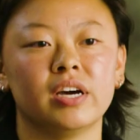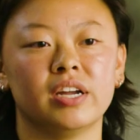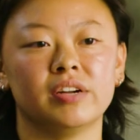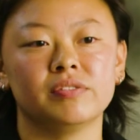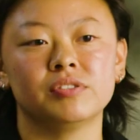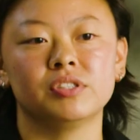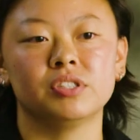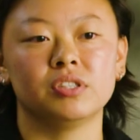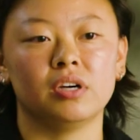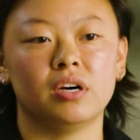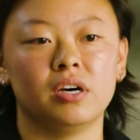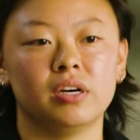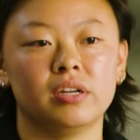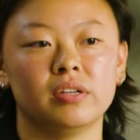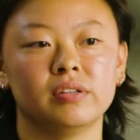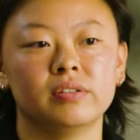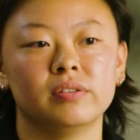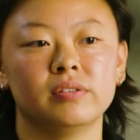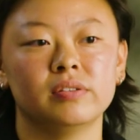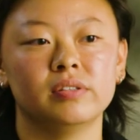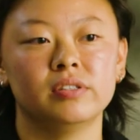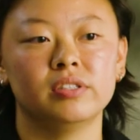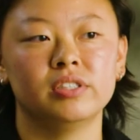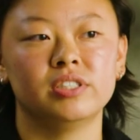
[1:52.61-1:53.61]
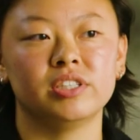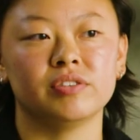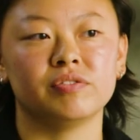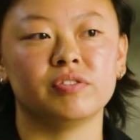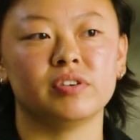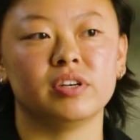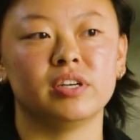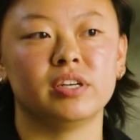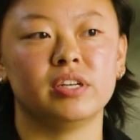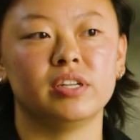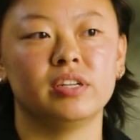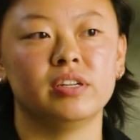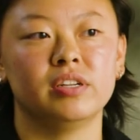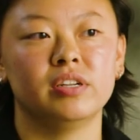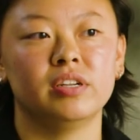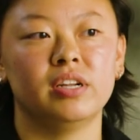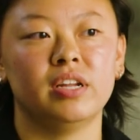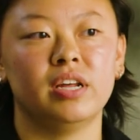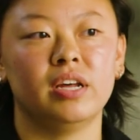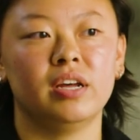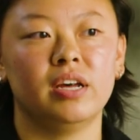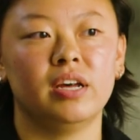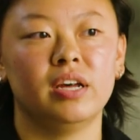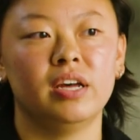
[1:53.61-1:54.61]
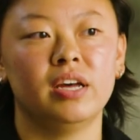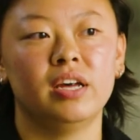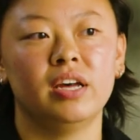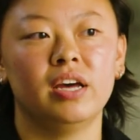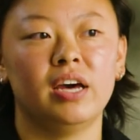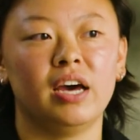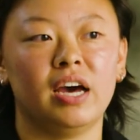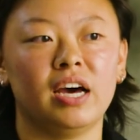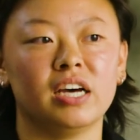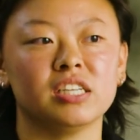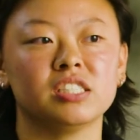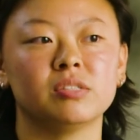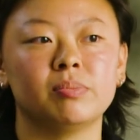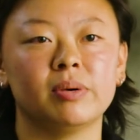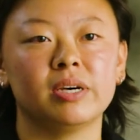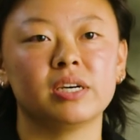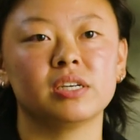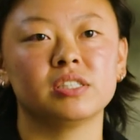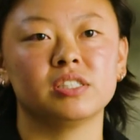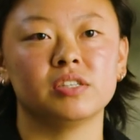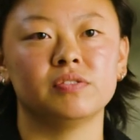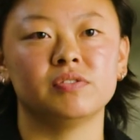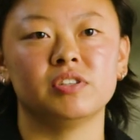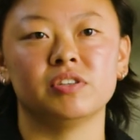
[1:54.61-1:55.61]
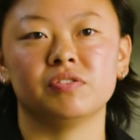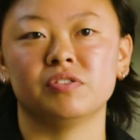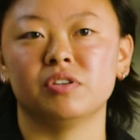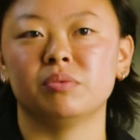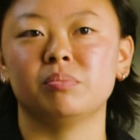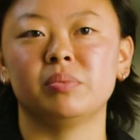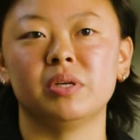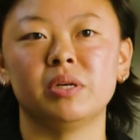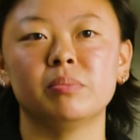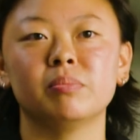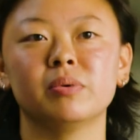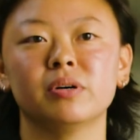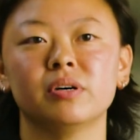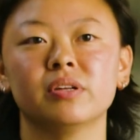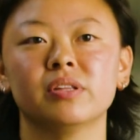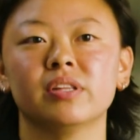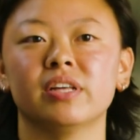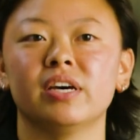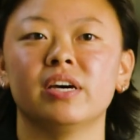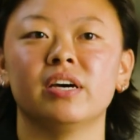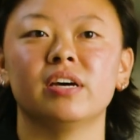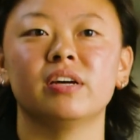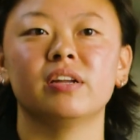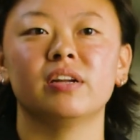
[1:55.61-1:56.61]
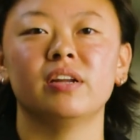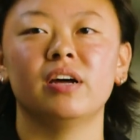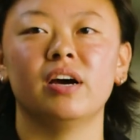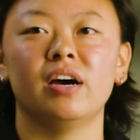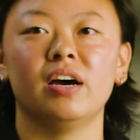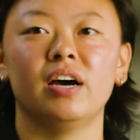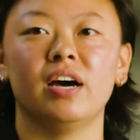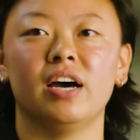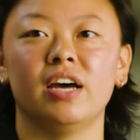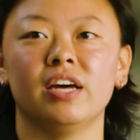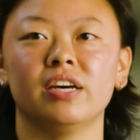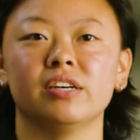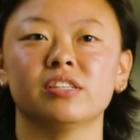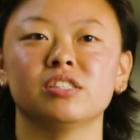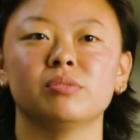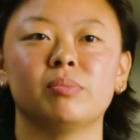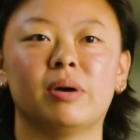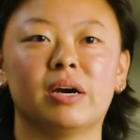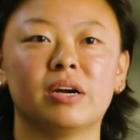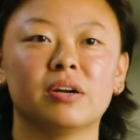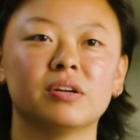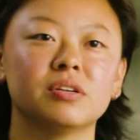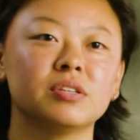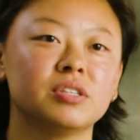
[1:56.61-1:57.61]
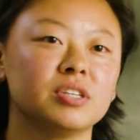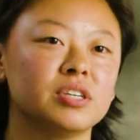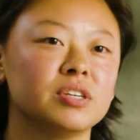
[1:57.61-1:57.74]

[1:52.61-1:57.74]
kind of saw different aspects of different people that I aspired